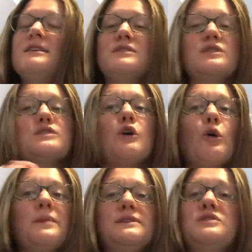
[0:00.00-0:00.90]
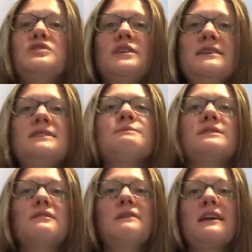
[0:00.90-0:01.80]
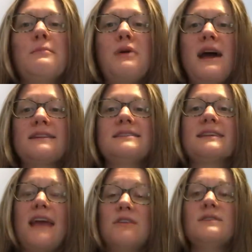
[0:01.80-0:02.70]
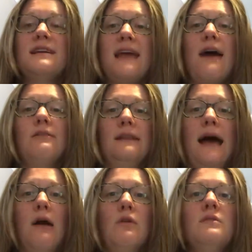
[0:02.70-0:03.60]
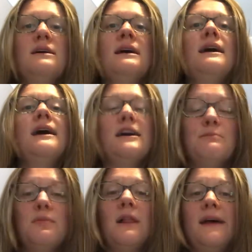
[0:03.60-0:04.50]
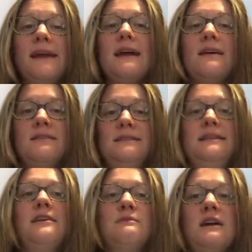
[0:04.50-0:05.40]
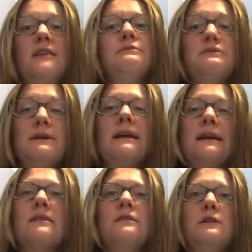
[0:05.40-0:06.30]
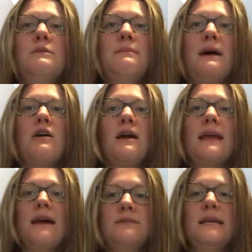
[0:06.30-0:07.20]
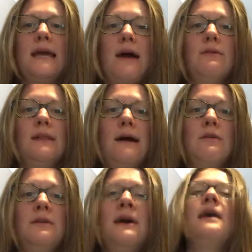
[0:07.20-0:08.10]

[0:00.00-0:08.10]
It's just open strings, but then we can practice counting out loud and playing at the same time so we can get a little bit better at counting out loud.